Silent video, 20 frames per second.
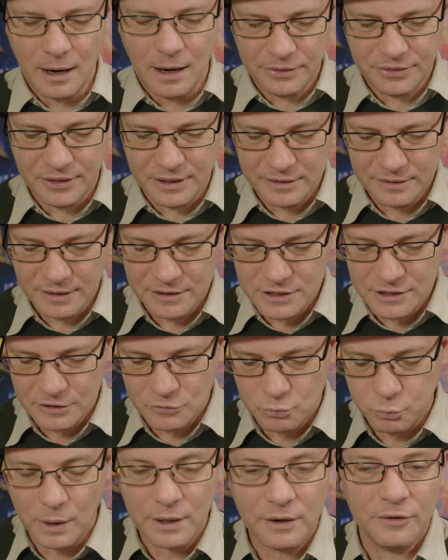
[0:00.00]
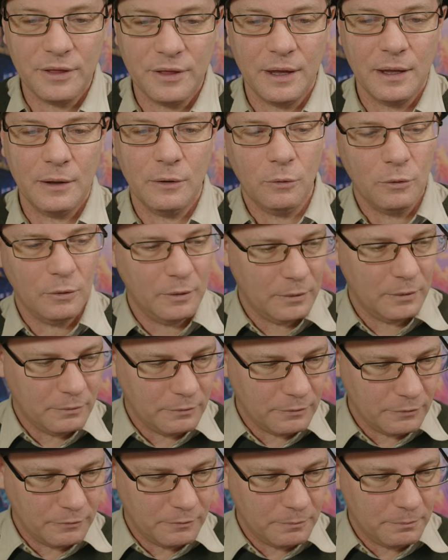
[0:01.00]
I think this is one of the
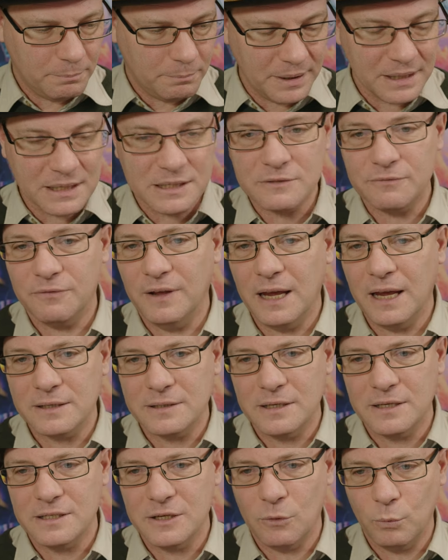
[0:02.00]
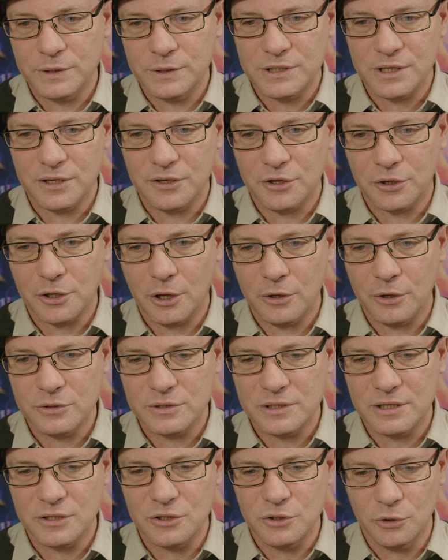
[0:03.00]
biggest factors that Wizard of the
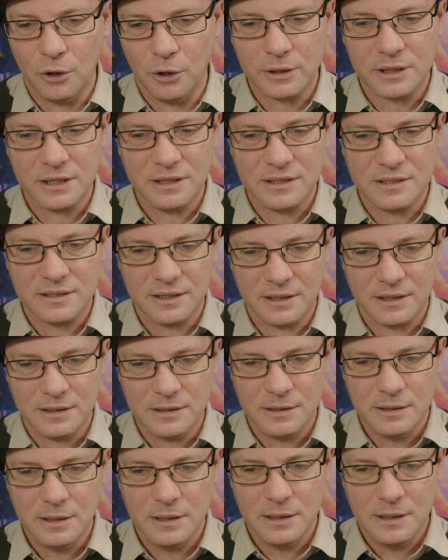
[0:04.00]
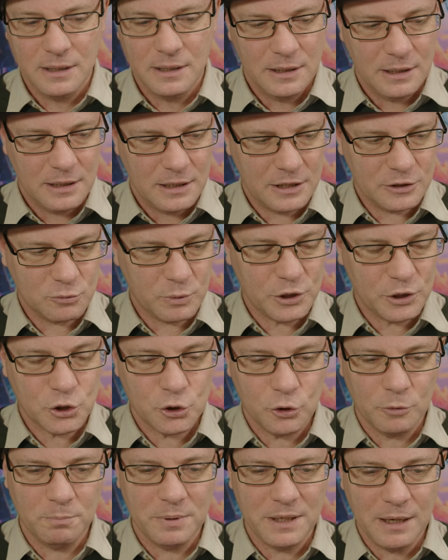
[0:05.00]
Coast has not considered is we
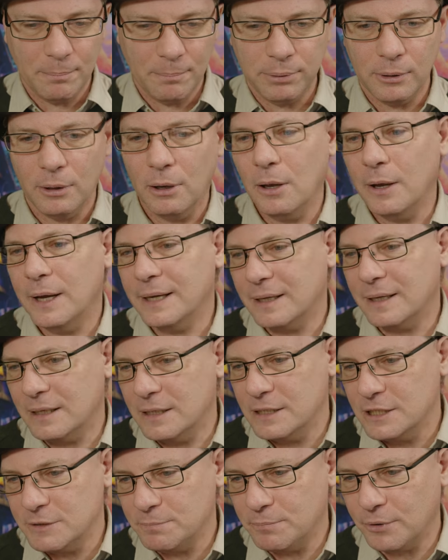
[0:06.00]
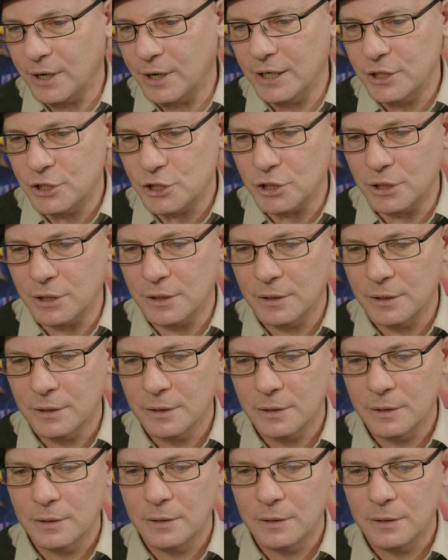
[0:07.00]
should be applying inspiration